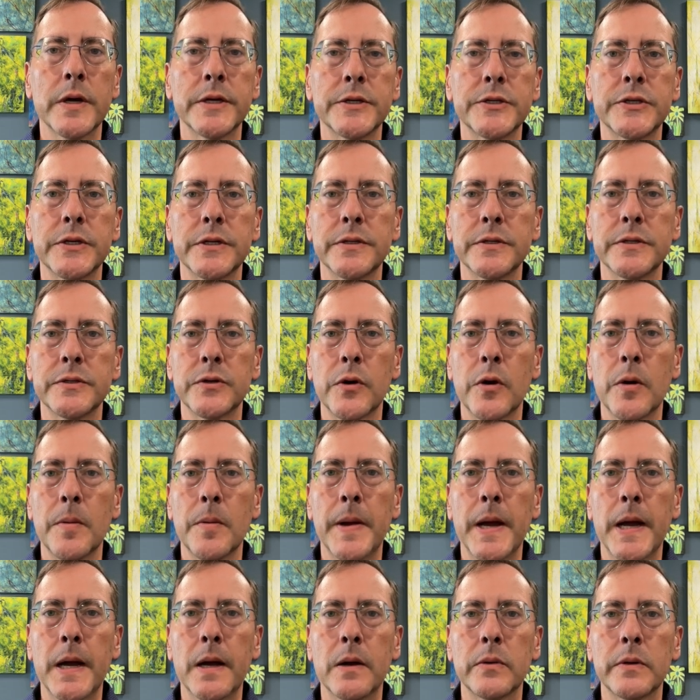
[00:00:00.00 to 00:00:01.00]
questions are
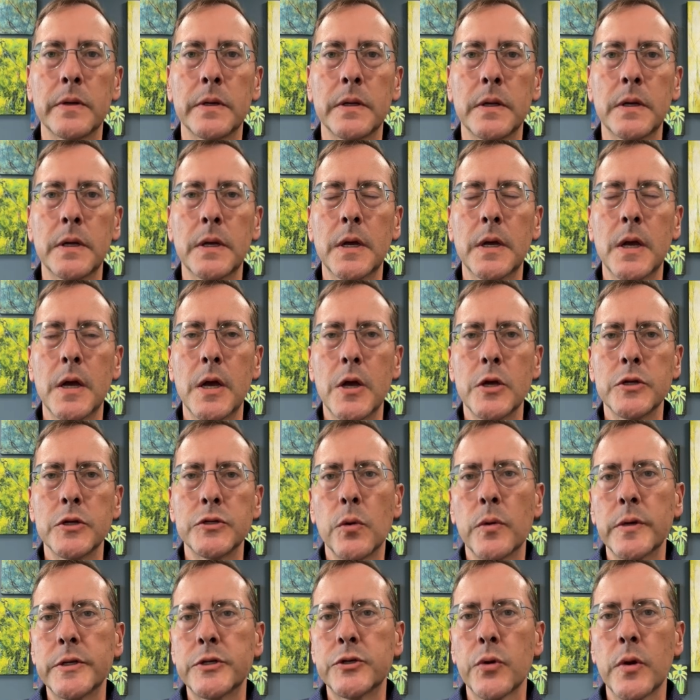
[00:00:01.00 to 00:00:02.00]
about.
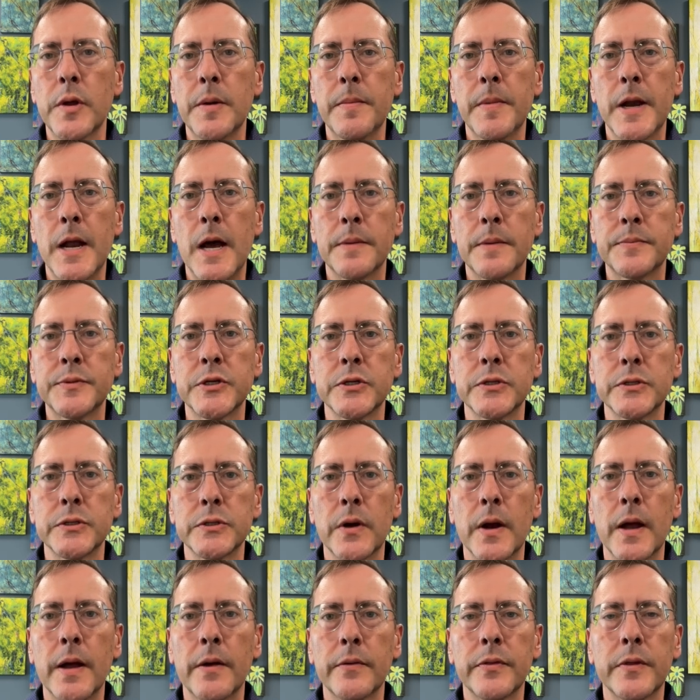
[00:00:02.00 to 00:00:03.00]
So, what treatment options
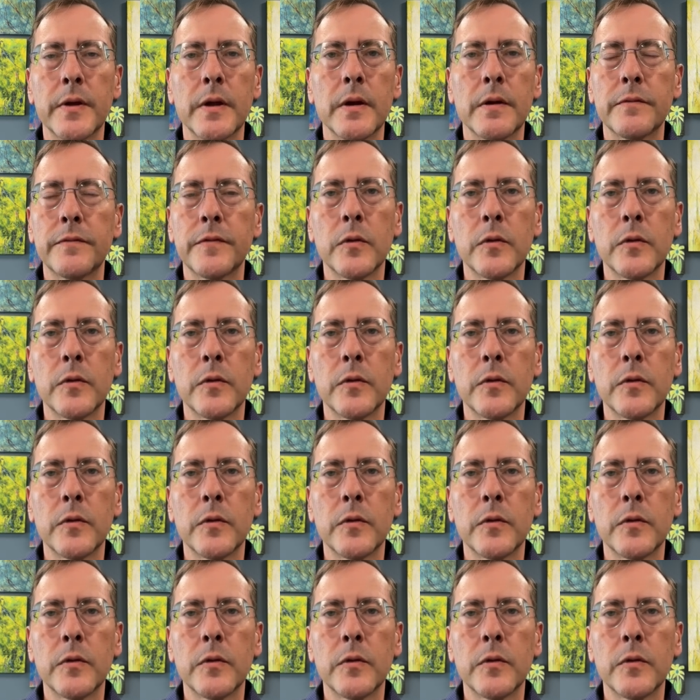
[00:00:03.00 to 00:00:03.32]
are out there?